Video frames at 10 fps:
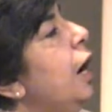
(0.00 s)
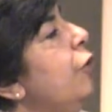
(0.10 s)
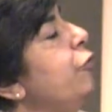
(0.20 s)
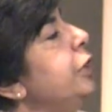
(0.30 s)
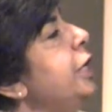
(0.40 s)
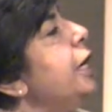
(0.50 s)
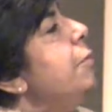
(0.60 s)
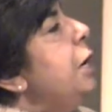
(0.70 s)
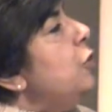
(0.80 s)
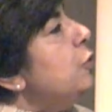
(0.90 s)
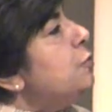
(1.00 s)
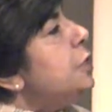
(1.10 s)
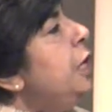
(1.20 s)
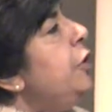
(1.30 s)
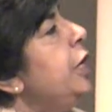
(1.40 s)
When they come out of
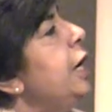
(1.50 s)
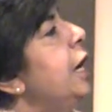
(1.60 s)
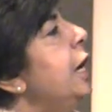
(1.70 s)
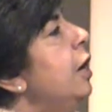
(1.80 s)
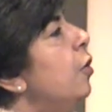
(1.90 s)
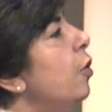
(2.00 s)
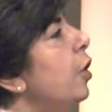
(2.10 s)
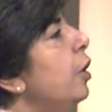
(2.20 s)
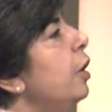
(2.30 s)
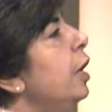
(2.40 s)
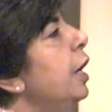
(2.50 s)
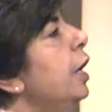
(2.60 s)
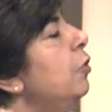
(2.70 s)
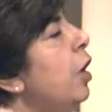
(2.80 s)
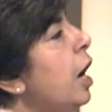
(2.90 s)
Syria or
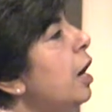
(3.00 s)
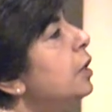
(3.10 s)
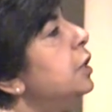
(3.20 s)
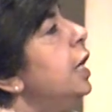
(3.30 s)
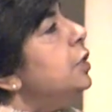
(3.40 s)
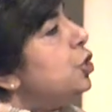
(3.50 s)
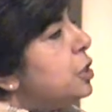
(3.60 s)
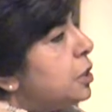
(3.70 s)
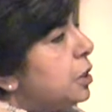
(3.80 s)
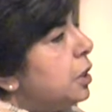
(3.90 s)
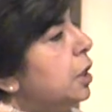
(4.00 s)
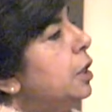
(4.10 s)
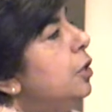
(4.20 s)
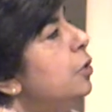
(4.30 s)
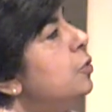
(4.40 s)
Iraq, they are just,
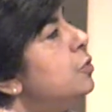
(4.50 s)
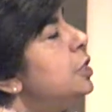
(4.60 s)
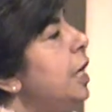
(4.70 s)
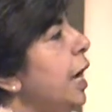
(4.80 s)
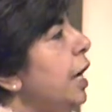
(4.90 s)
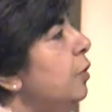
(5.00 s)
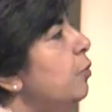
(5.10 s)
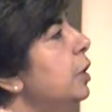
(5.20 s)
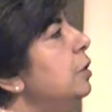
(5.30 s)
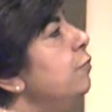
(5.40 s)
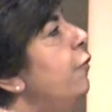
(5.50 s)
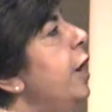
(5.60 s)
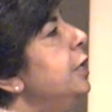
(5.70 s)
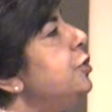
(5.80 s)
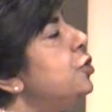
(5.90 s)
staying with
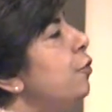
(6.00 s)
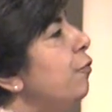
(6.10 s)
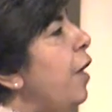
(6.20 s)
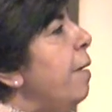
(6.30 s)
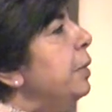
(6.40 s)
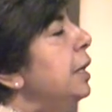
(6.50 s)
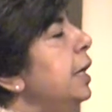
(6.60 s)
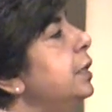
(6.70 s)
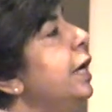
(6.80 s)
friends or family.